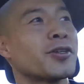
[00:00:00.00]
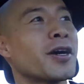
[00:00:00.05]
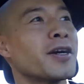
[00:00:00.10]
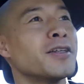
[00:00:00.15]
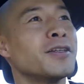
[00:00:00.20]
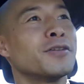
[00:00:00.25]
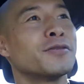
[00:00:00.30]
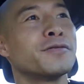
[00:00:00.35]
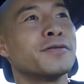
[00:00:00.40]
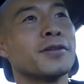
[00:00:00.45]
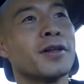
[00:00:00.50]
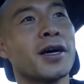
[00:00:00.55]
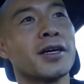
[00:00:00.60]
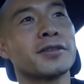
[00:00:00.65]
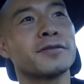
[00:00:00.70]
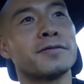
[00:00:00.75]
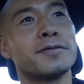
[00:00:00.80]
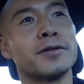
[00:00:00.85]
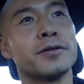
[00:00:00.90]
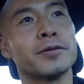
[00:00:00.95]
Chinese
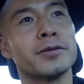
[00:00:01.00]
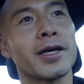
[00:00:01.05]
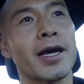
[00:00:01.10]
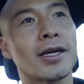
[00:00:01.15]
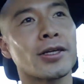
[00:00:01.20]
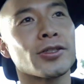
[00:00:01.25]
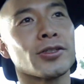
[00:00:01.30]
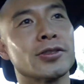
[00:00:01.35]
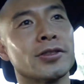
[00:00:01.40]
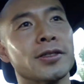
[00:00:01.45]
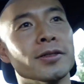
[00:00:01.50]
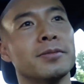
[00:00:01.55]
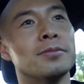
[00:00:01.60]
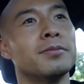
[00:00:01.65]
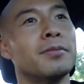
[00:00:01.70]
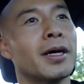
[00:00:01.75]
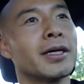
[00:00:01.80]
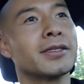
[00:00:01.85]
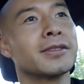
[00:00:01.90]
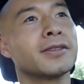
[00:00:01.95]
philosopher was
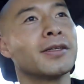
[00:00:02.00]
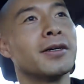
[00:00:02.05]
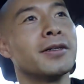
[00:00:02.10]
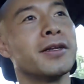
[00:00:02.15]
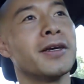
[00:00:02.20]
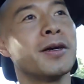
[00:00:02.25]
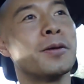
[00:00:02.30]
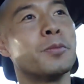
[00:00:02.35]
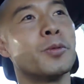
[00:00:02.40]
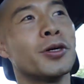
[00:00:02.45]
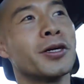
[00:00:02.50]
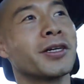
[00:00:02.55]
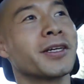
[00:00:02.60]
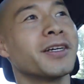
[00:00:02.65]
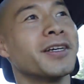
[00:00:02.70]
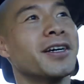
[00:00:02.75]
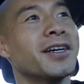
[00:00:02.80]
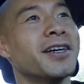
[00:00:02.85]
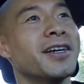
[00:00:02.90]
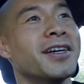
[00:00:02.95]
actually my son Emmerich
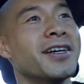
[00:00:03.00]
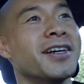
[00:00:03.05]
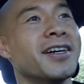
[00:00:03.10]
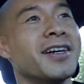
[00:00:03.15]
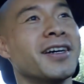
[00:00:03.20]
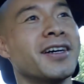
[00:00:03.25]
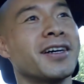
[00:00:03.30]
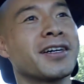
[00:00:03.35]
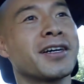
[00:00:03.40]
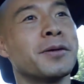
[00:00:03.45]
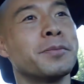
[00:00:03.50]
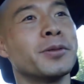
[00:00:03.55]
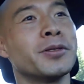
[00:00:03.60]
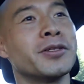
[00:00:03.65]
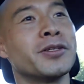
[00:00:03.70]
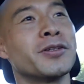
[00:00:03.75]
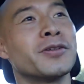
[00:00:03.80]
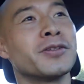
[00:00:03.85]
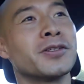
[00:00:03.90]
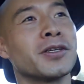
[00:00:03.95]
a couple of
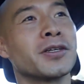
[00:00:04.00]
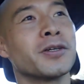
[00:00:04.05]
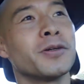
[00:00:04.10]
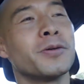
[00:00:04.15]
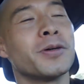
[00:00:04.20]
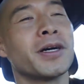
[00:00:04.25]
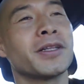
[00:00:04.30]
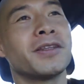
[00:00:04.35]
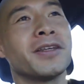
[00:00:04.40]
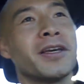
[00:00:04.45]
years ago at